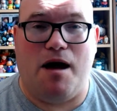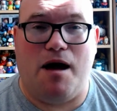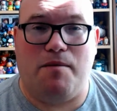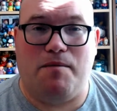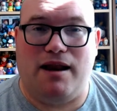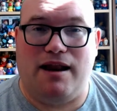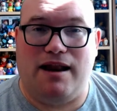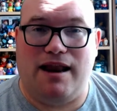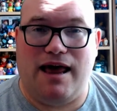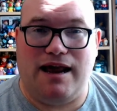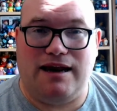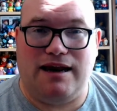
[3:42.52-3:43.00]

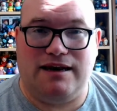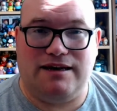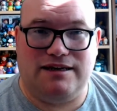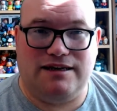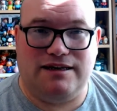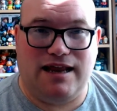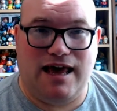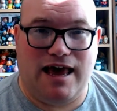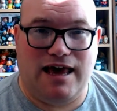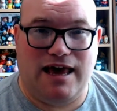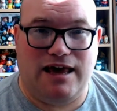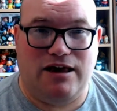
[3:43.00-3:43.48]
Later
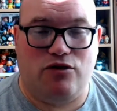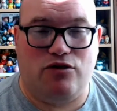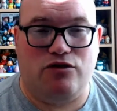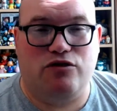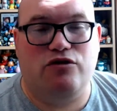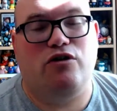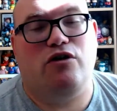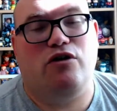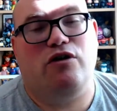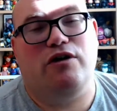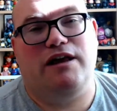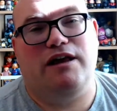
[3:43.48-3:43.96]
today,
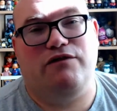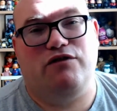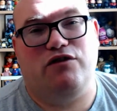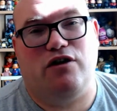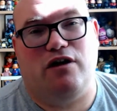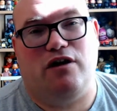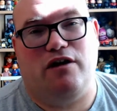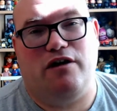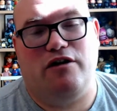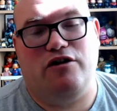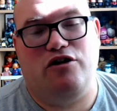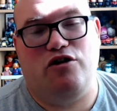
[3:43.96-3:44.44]
not only have you
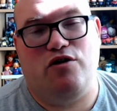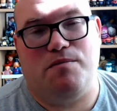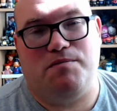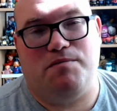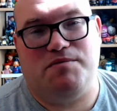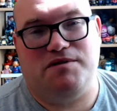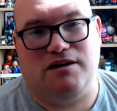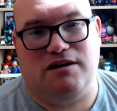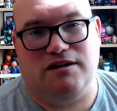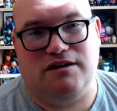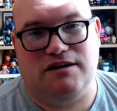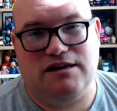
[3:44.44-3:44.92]
got a new
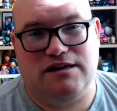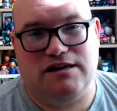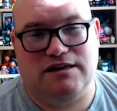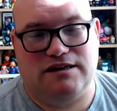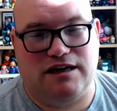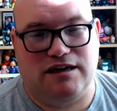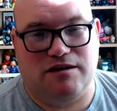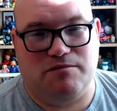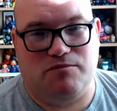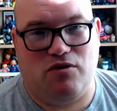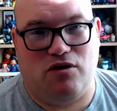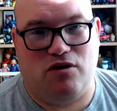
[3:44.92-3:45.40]
episode of the
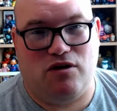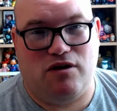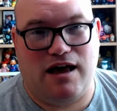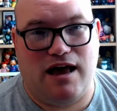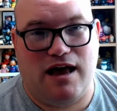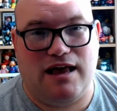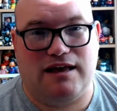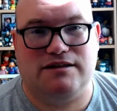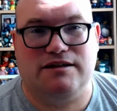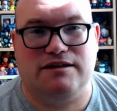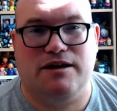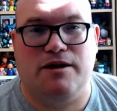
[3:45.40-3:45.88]
DisKingdom
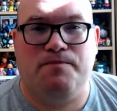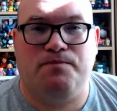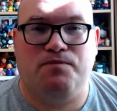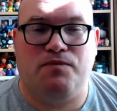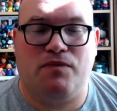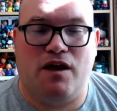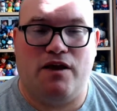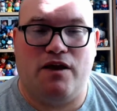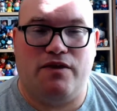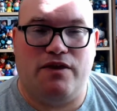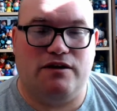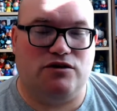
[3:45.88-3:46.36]
podcast,
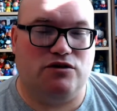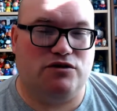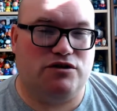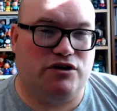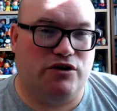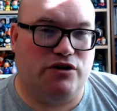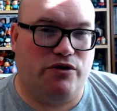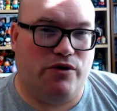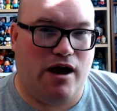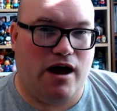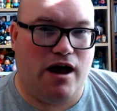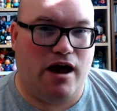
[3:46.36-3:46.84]
there's
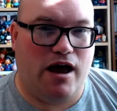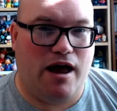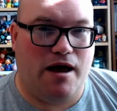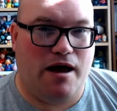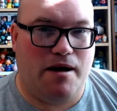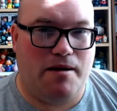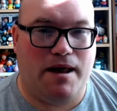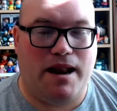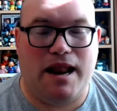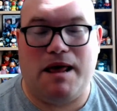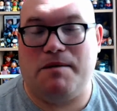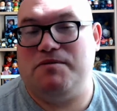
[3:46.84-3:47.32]
also
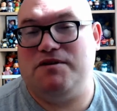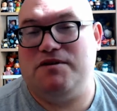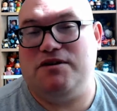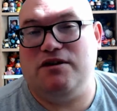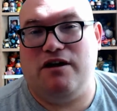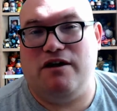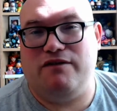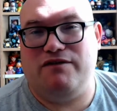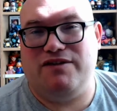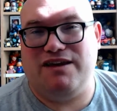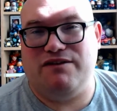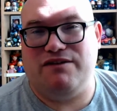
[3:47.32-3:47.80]
an episode
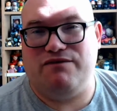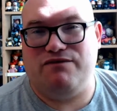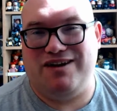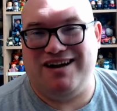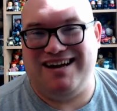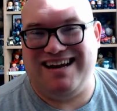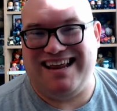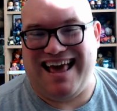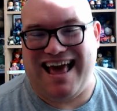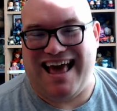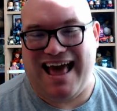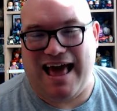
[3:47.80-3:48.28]
of the
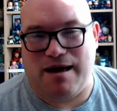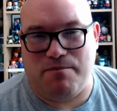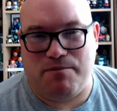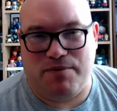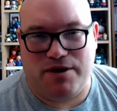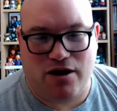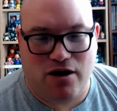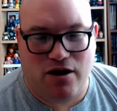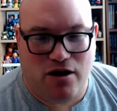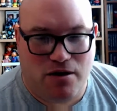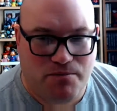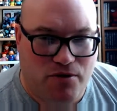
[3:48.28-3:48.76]
Infinity and
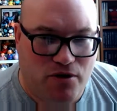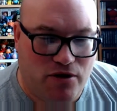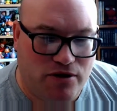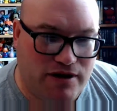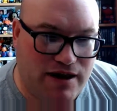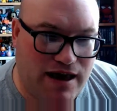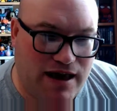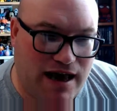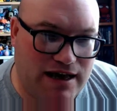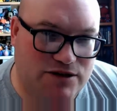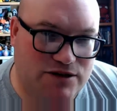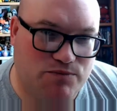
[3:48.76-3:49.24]
Beyond
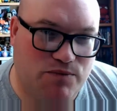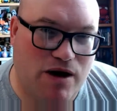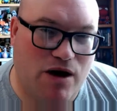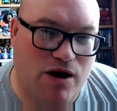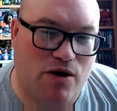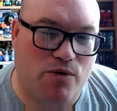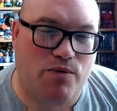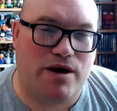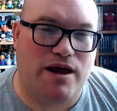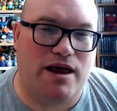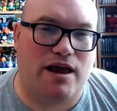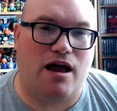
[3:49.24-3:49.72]
podcast where
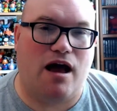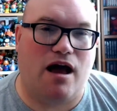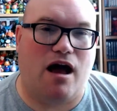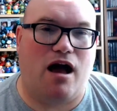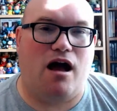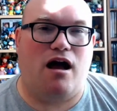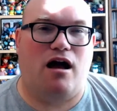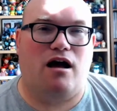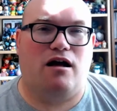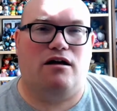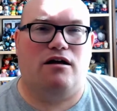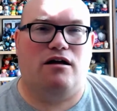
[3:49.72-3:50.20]
we
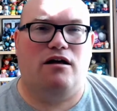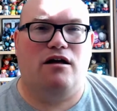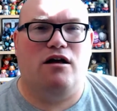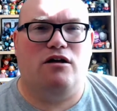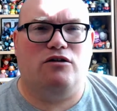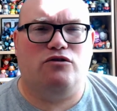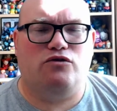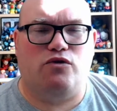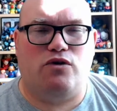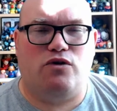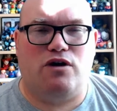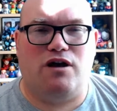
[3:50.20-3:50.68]
are
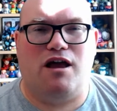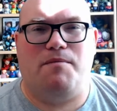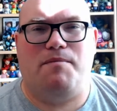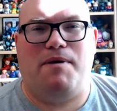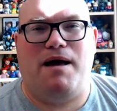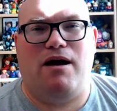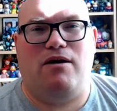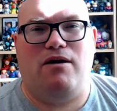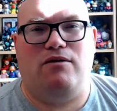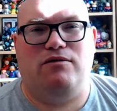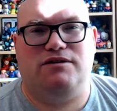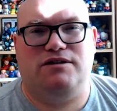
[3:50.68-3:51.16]
talking
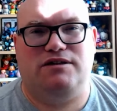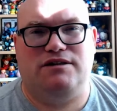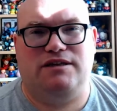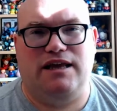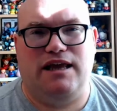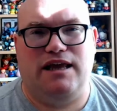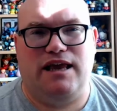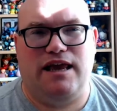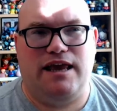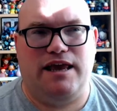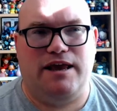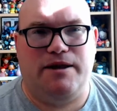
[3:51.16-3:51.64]
about
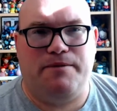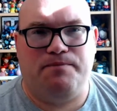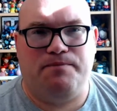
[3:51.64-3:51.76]
the